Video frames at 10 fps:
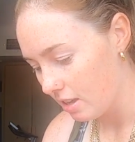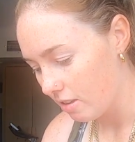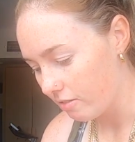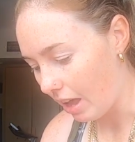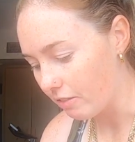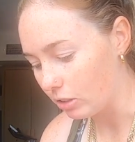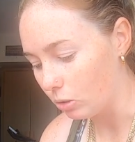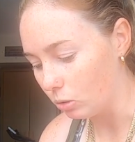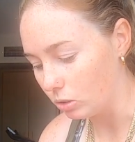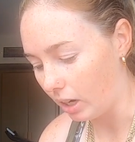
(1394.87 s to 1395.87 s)
Favourite
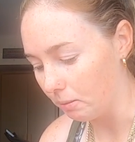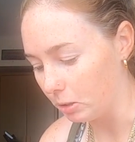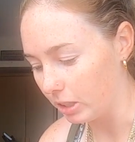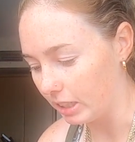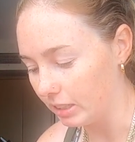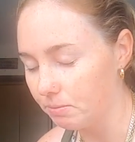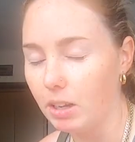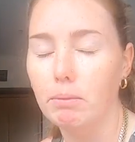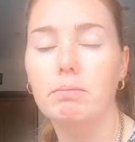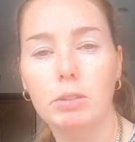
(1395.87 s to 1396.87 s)
all-time cricketer?
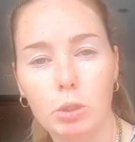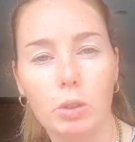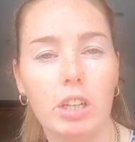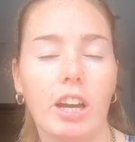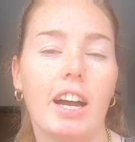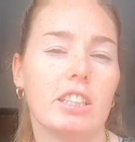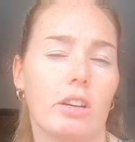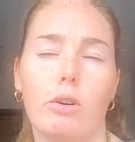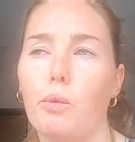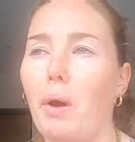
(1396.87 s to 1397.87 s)
I'm sure you guys
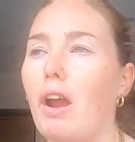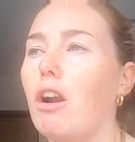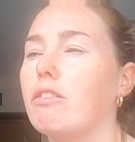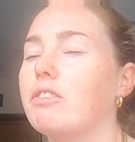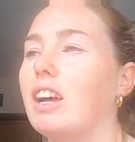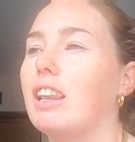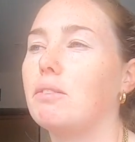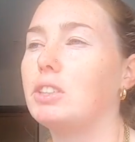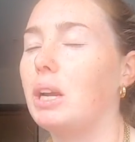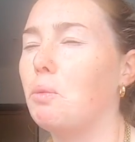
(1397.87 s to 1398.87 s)
are aware of, I
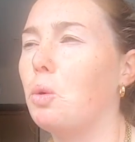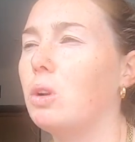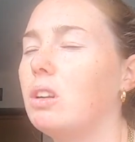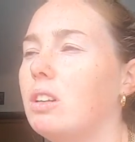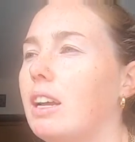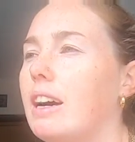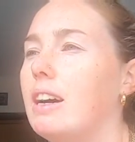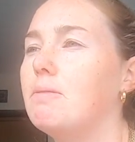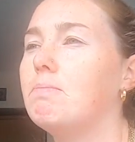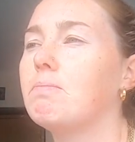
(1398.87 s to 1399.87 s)
love Shane Warne.
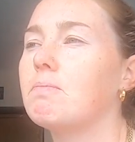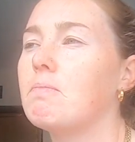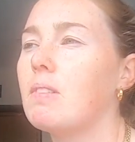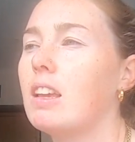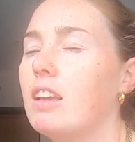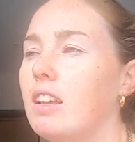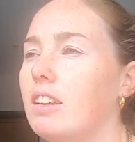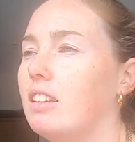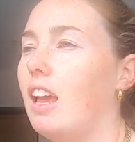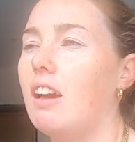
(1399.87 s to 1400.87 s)

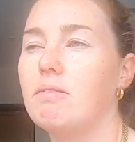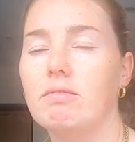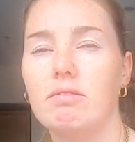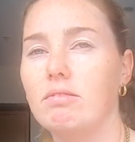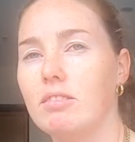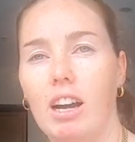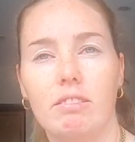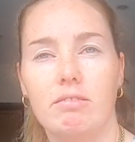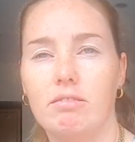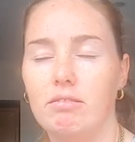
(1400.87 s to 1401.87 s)
Yeah, I
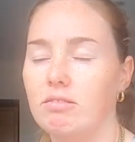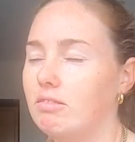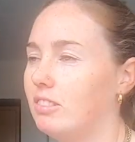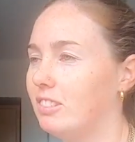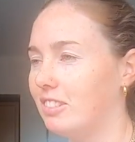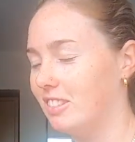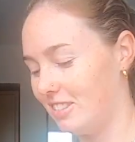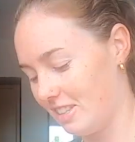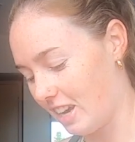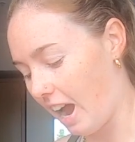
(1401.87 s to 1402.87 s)

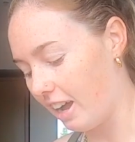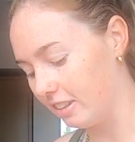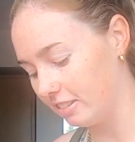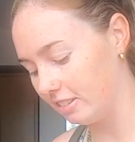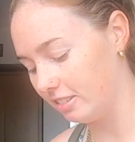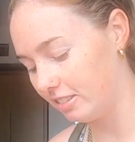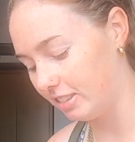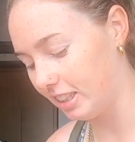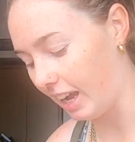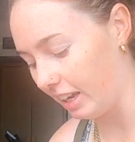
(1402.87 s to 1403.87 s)
can't
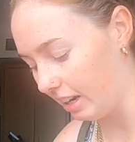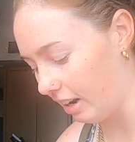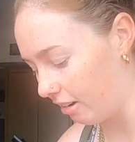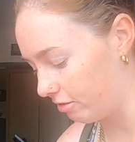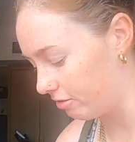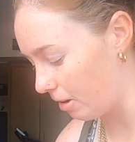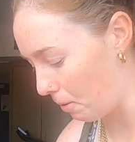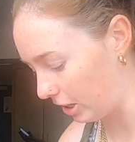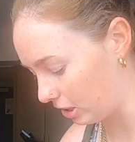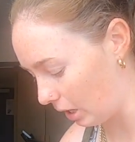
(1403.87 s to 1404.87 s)
say enough
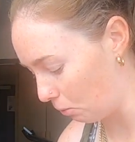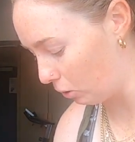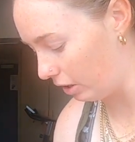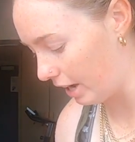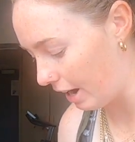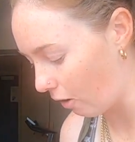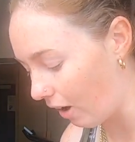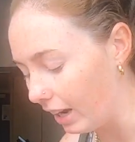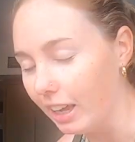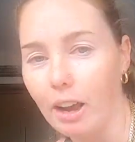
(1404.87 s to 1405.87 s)
about Shane Warne, how
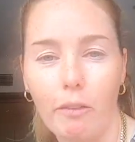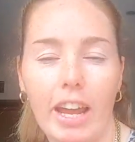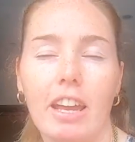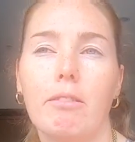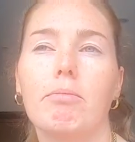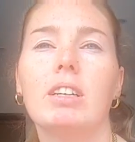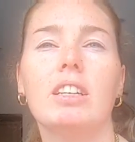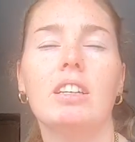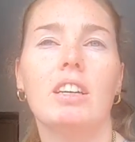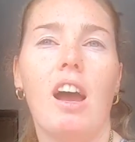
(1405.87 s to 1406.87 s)
highly I rate him,
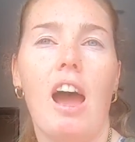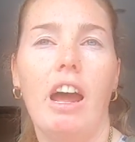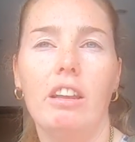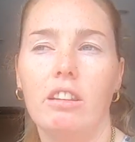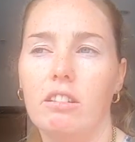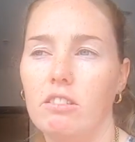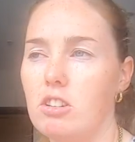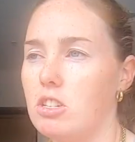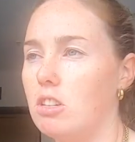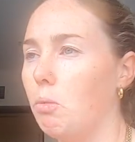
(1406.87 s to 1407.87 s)
and
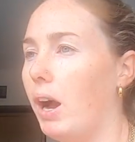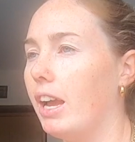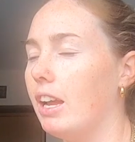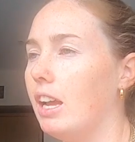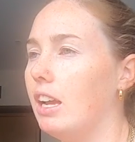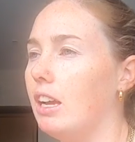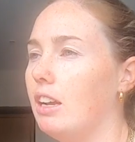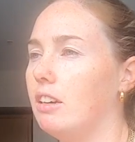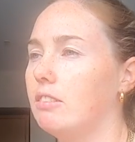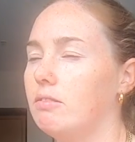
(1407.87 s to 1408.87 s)
just the way he